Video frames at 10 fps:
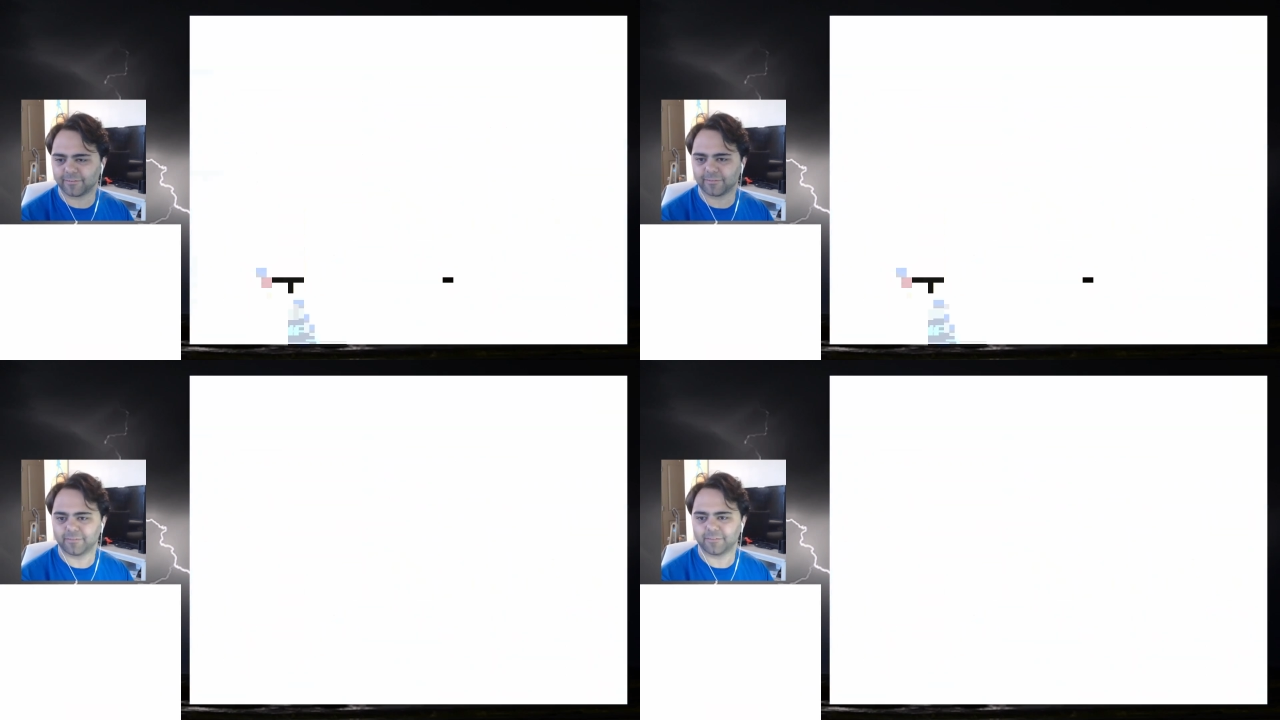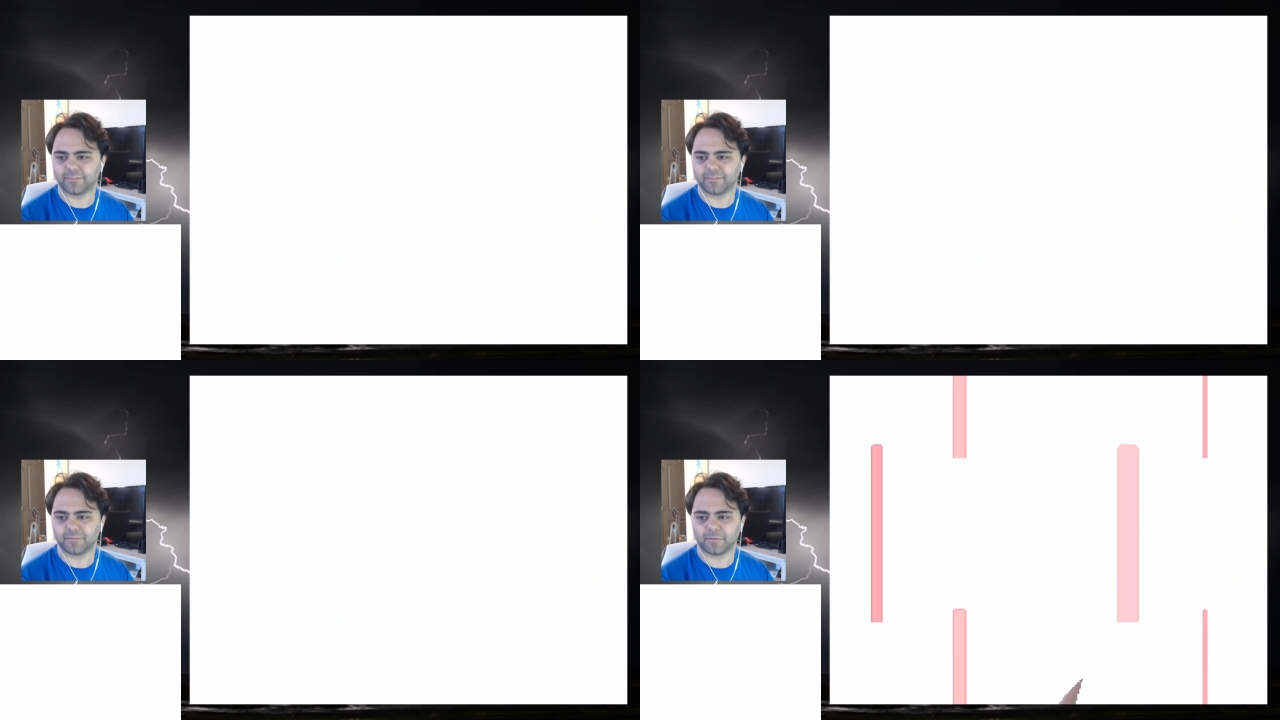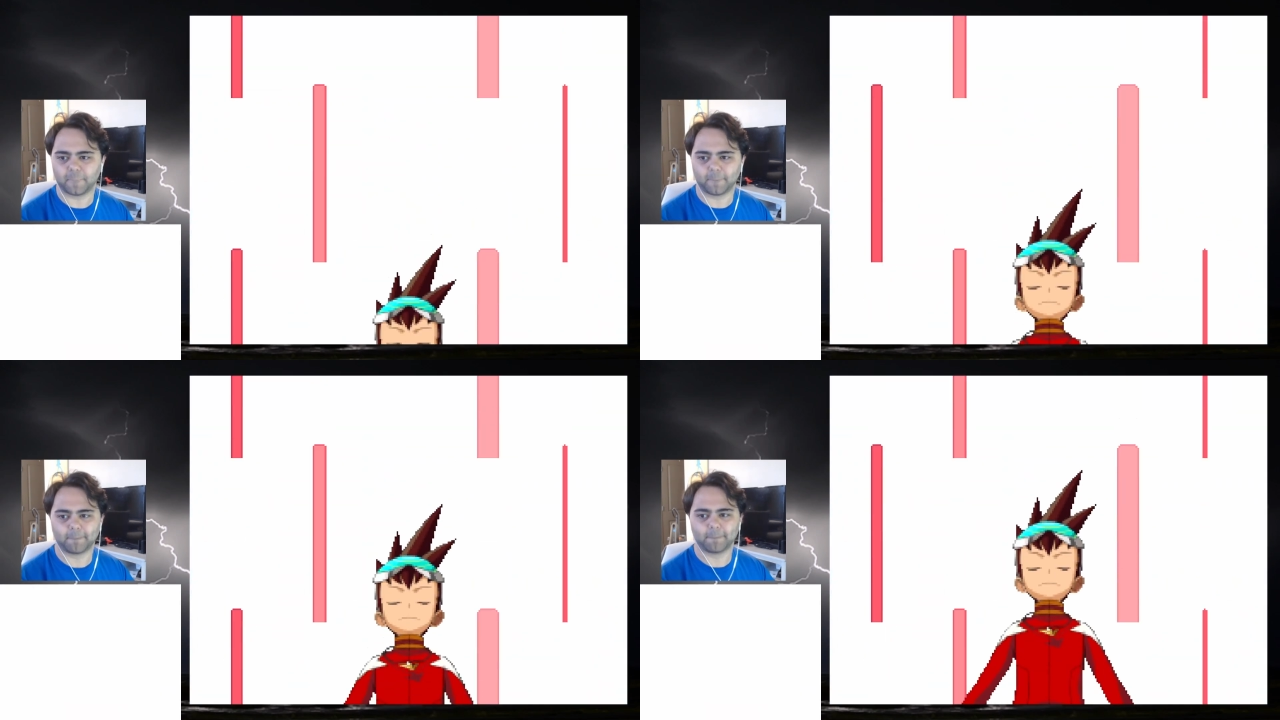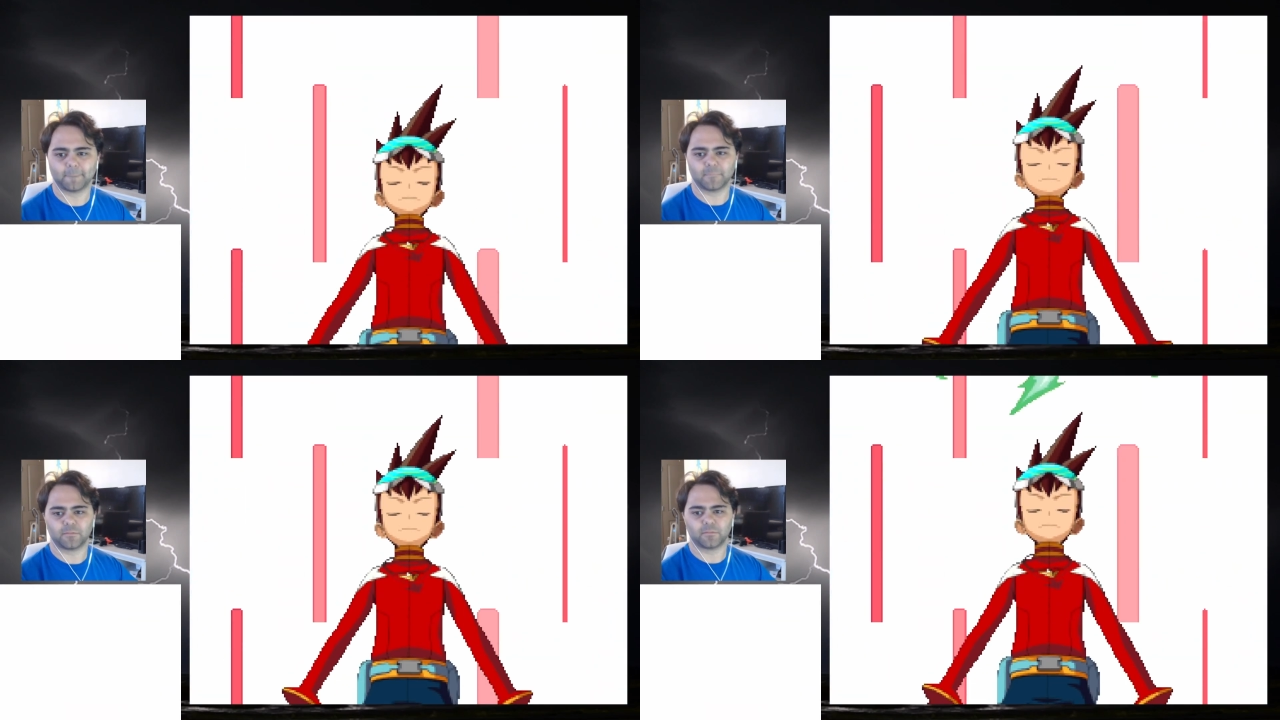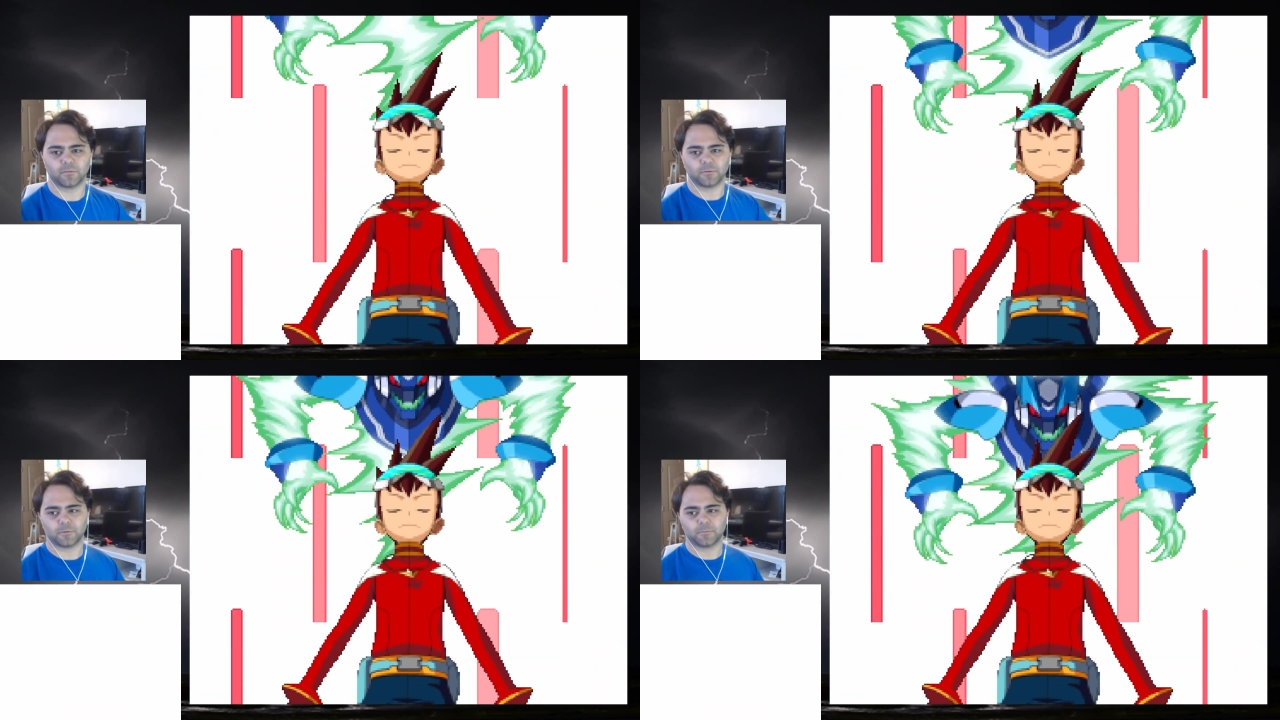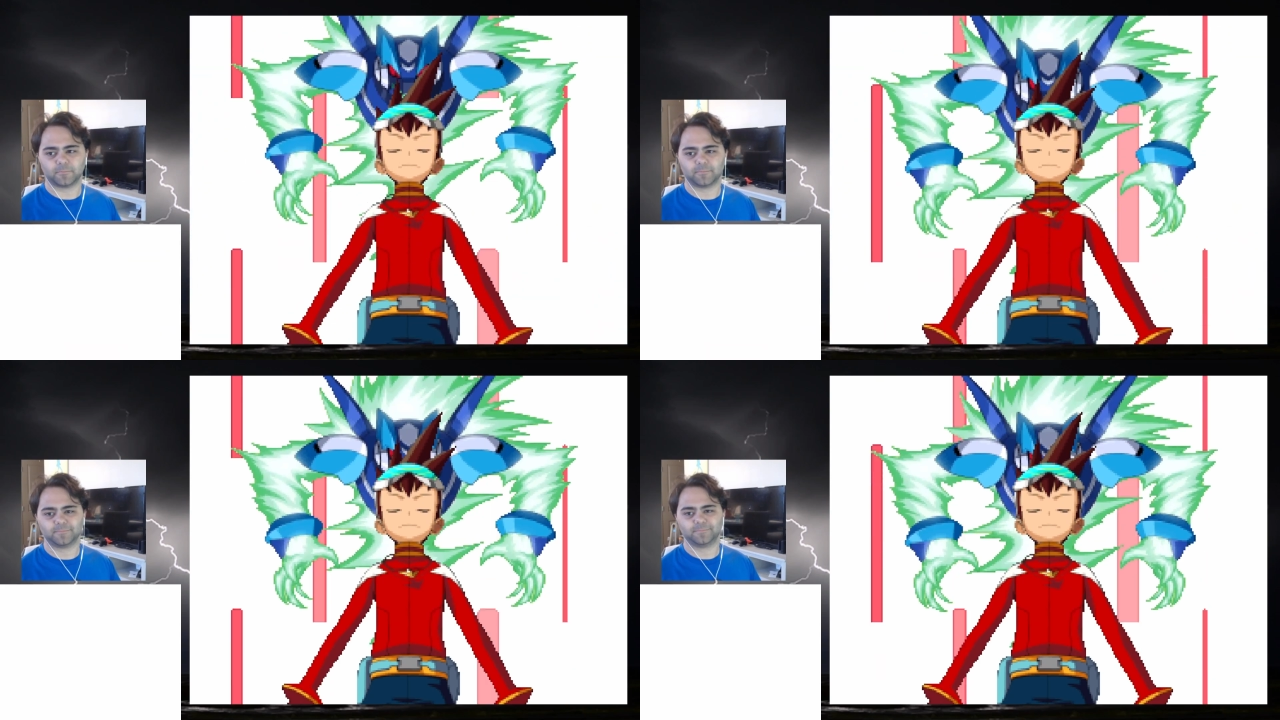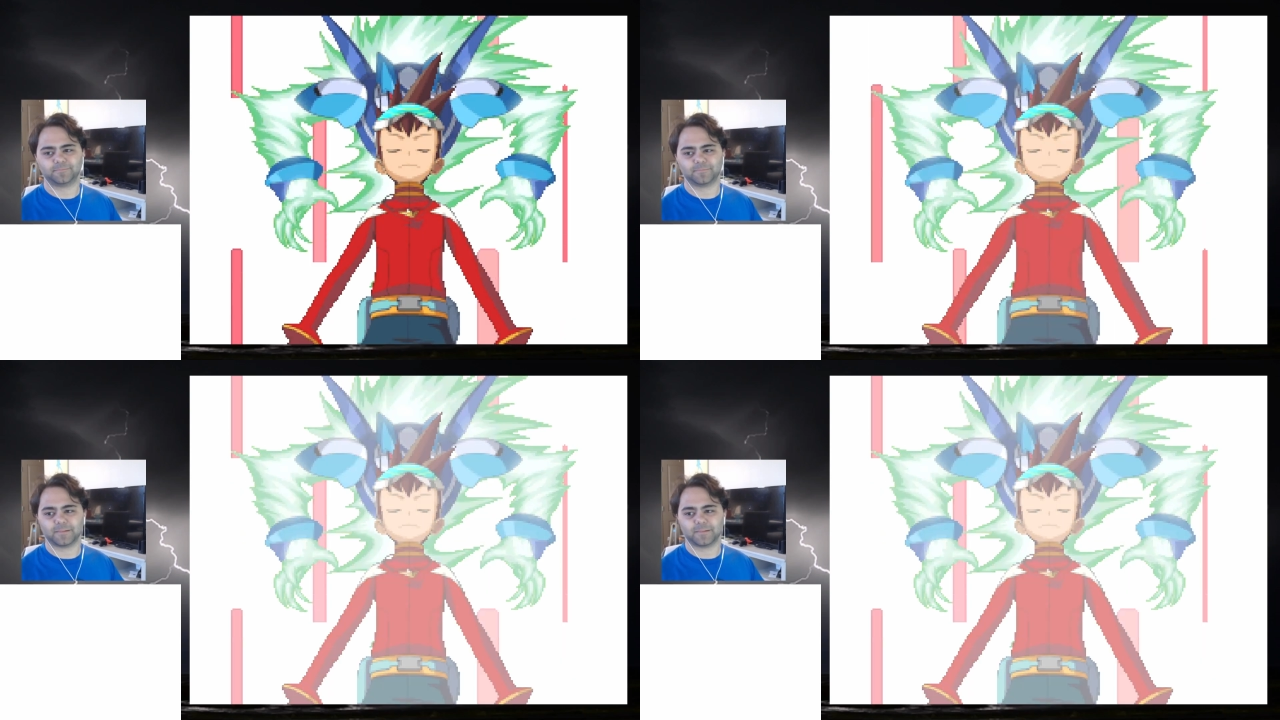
(no one is talking)